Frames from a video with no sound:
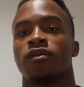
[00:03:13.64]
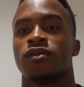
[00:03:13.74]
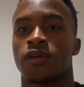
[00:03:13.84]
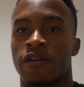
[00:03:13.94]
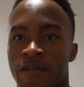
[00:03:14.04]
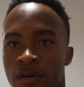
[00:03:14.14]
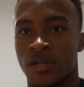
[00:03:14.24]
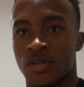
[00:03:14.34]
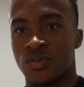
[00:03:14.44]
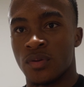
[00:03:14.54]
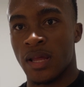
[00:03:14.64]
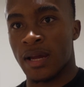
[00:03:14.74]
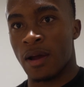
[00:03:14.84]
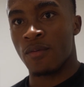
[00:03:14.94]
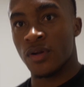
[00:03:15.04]
I found that, dude, like,
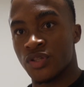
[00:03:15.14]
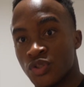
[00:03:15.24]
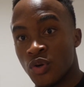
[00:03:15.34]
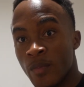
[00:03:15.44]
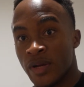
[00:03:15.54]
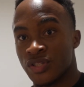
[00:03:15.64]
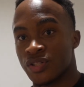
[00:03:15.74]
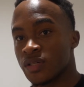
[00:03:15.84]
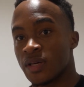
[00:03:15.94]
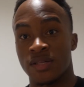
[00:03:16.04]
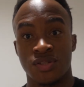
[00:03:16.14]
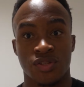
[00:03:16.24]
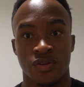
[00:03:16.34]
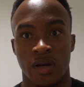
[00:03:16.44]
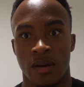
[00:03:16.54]
I watch so much
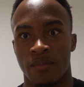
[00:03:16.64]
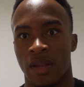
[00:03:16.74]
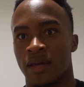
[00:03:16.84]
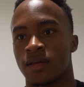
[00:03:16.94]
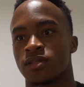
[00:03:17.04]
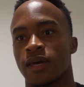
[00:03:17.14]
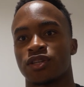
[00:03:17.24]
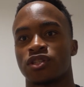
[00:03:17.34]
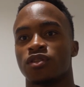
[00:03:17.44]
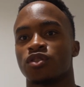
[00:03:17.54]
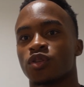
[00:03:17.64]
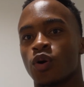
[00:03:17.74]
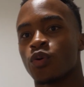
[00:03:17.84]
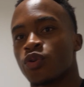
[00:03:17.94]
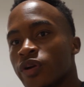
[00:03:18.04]
Instagram, like, it's actually so